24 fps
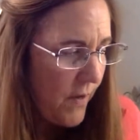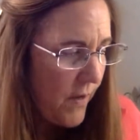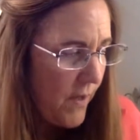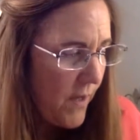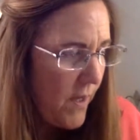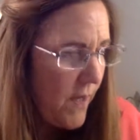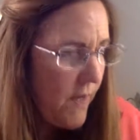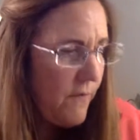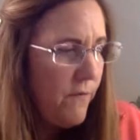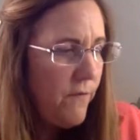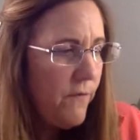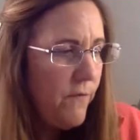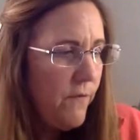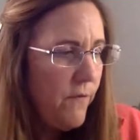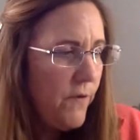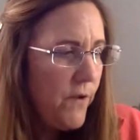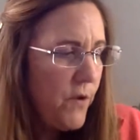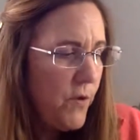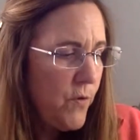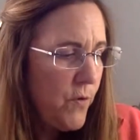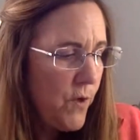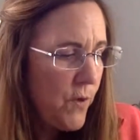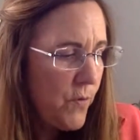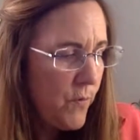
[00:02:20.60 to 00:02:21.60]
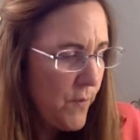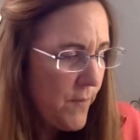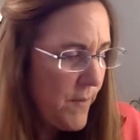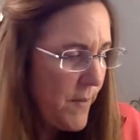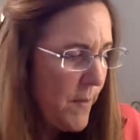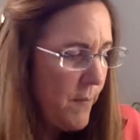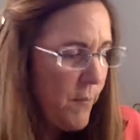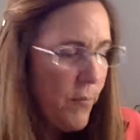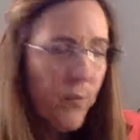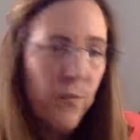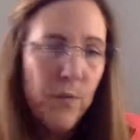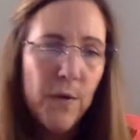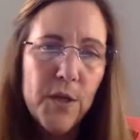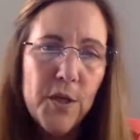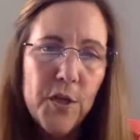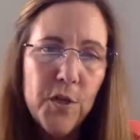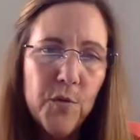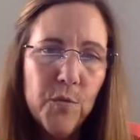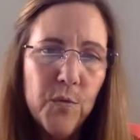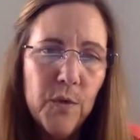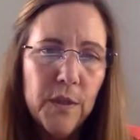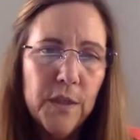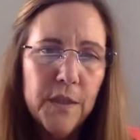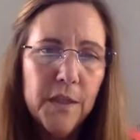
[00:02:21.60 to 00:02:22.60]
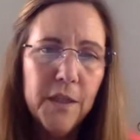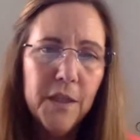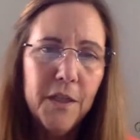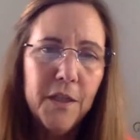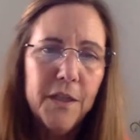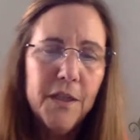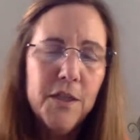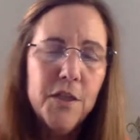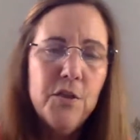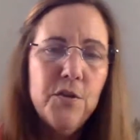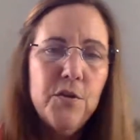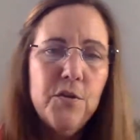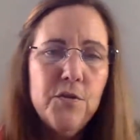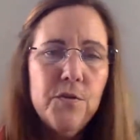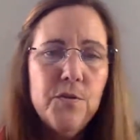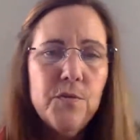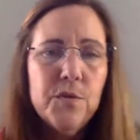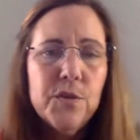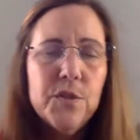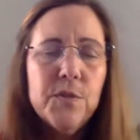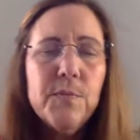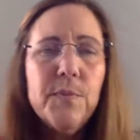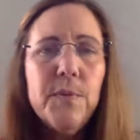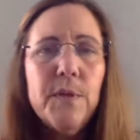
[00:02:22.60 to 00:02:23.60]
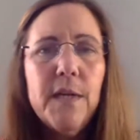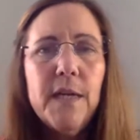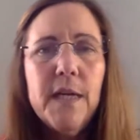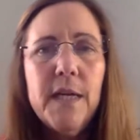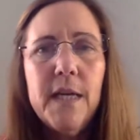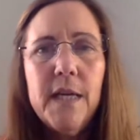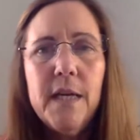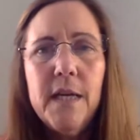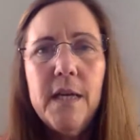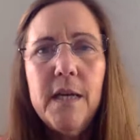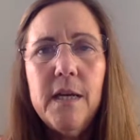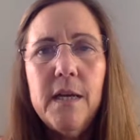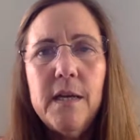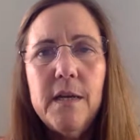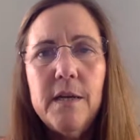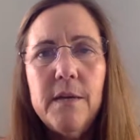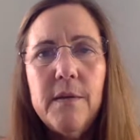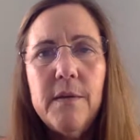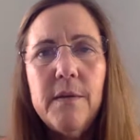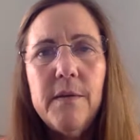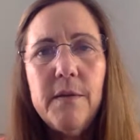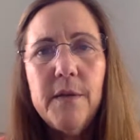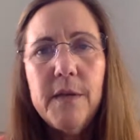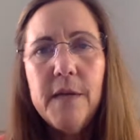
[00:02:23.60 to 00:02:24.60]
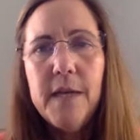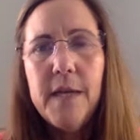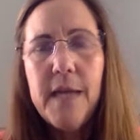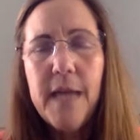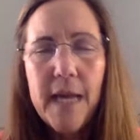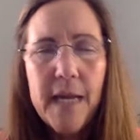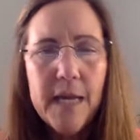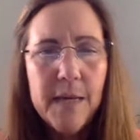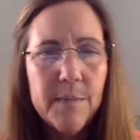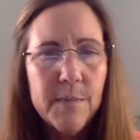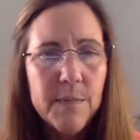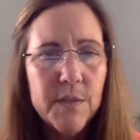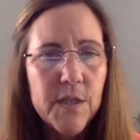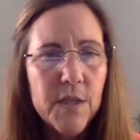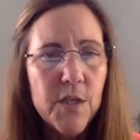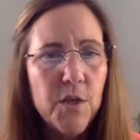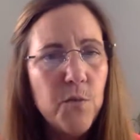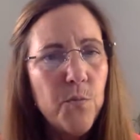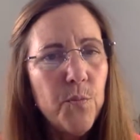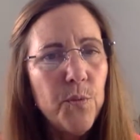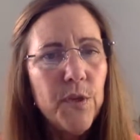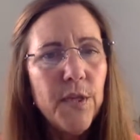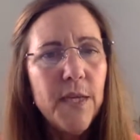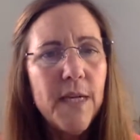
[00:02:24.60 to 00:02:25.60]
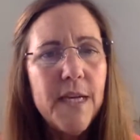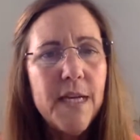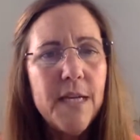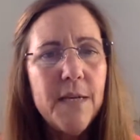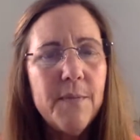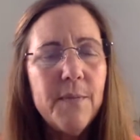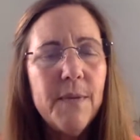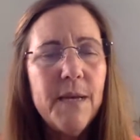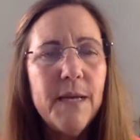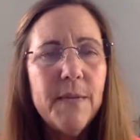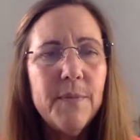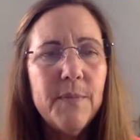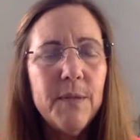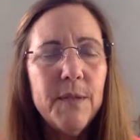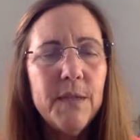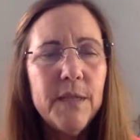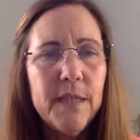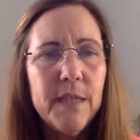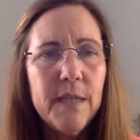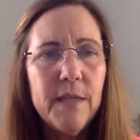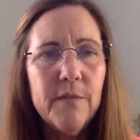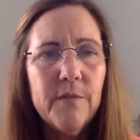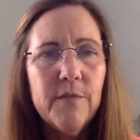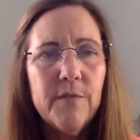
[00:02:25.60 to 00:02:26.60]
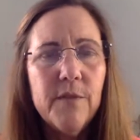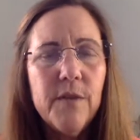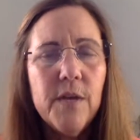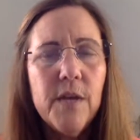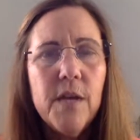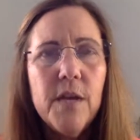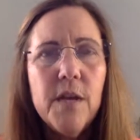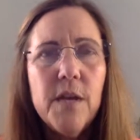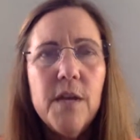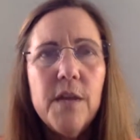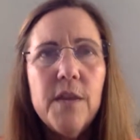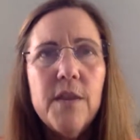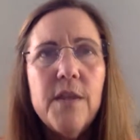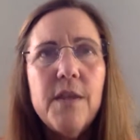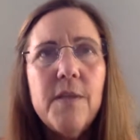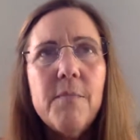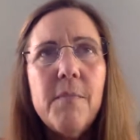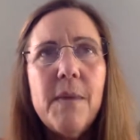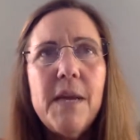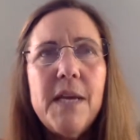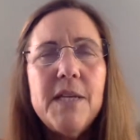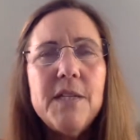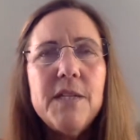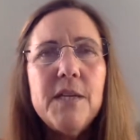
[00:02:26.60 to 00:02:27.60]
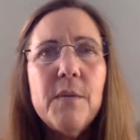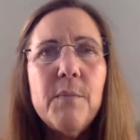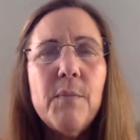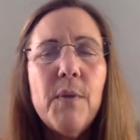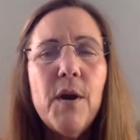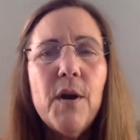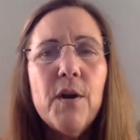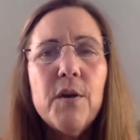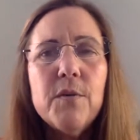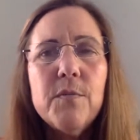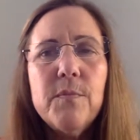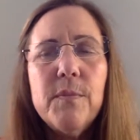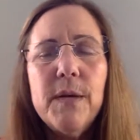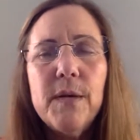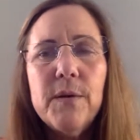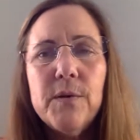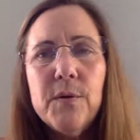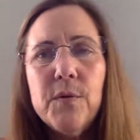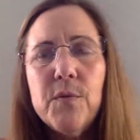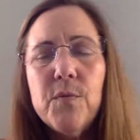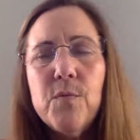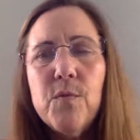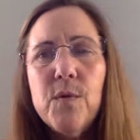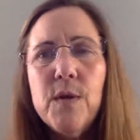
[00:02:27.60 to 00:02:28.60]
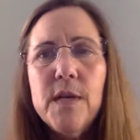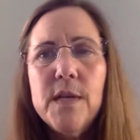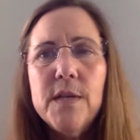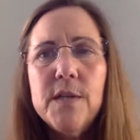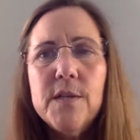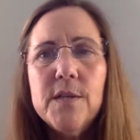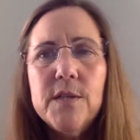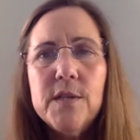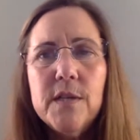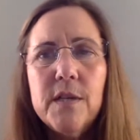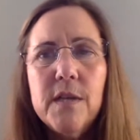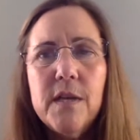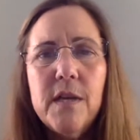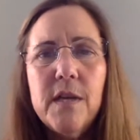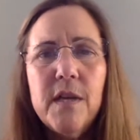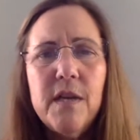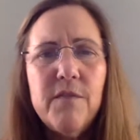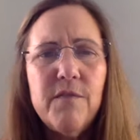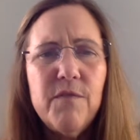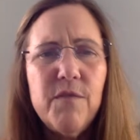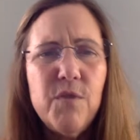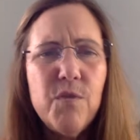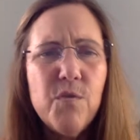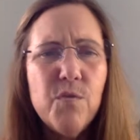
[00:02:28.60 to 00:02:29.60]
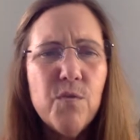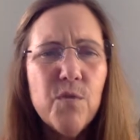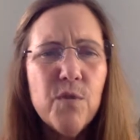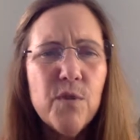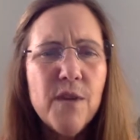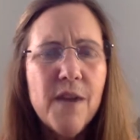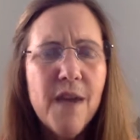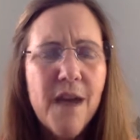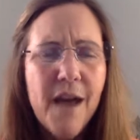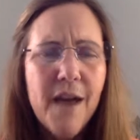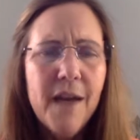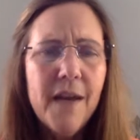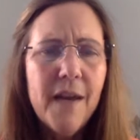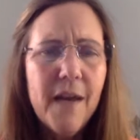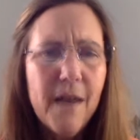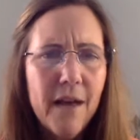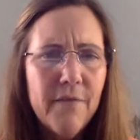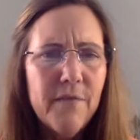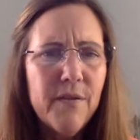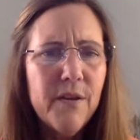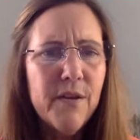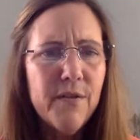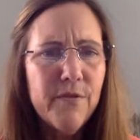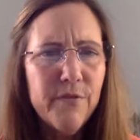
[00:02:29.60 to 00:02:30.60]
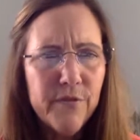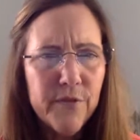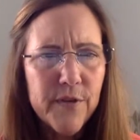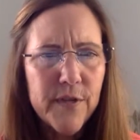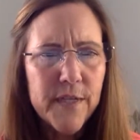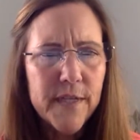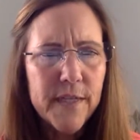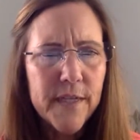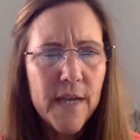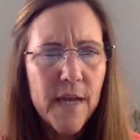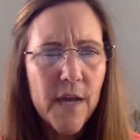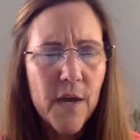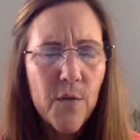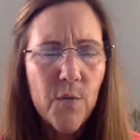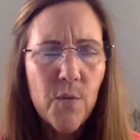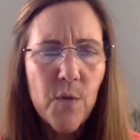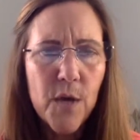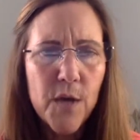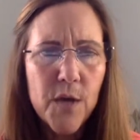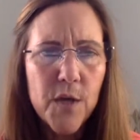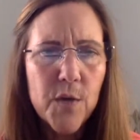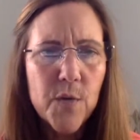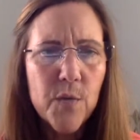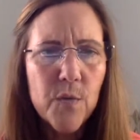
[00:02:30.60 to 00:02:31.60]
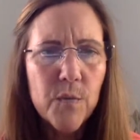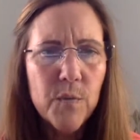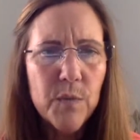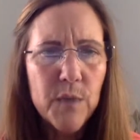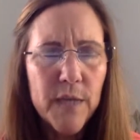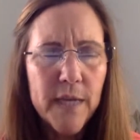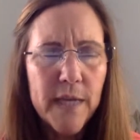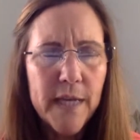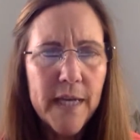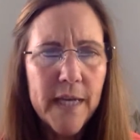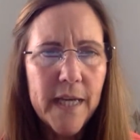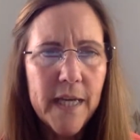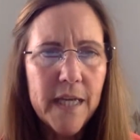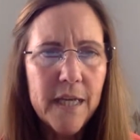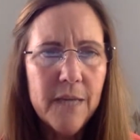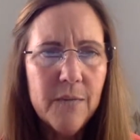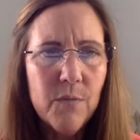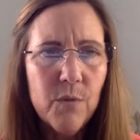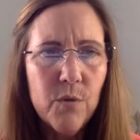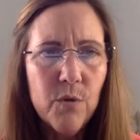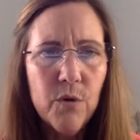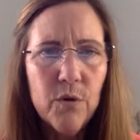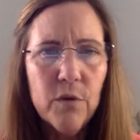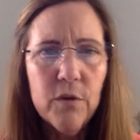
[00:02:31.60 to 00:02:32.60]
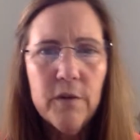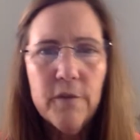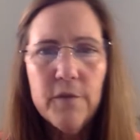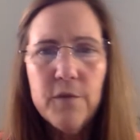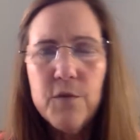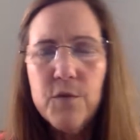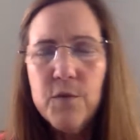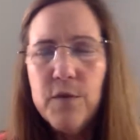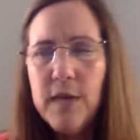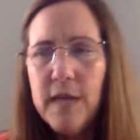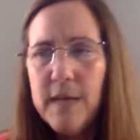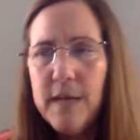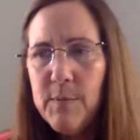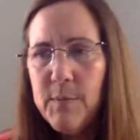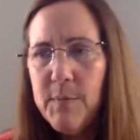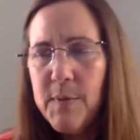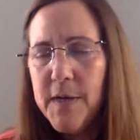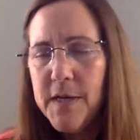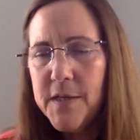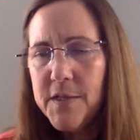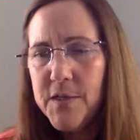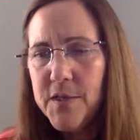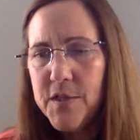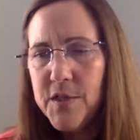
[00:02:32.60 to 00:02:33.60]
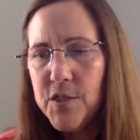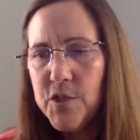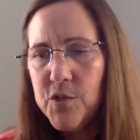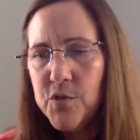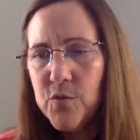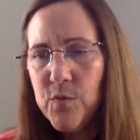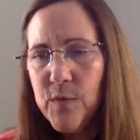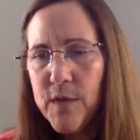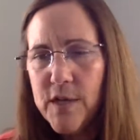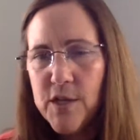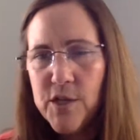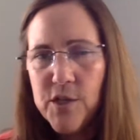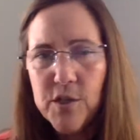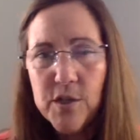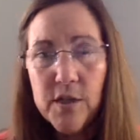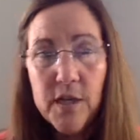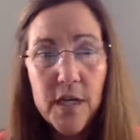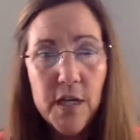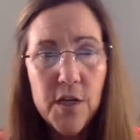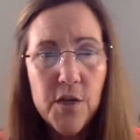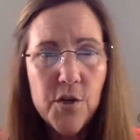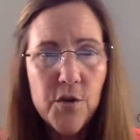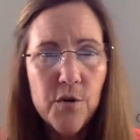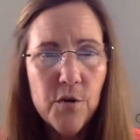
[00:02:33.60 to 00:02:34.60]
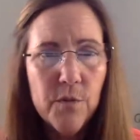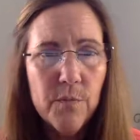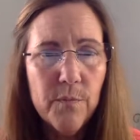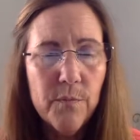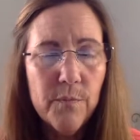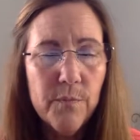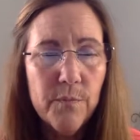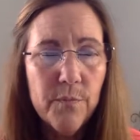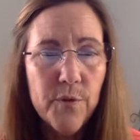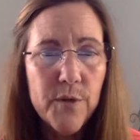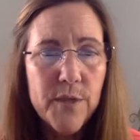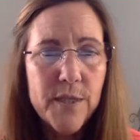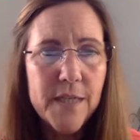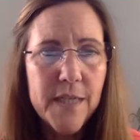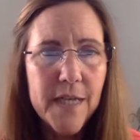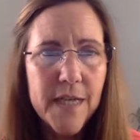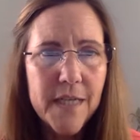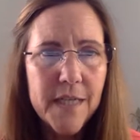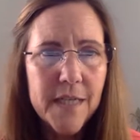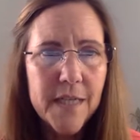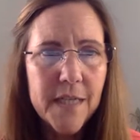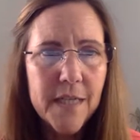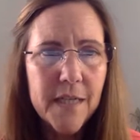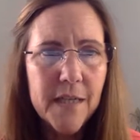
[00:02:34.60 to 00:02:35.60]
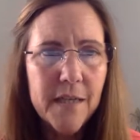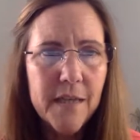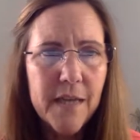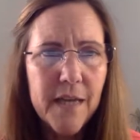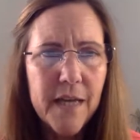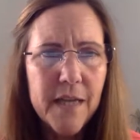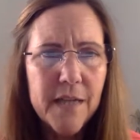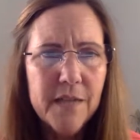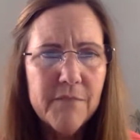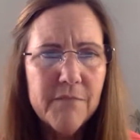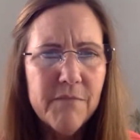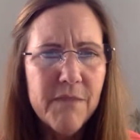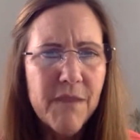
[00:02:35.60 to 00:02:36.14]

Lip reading: If you can remember when you were little and you used to play games and you played make-believe, the amazing part about it was if you were not having fun at what you were playing anymore, or if you came upon a situation in your pretending that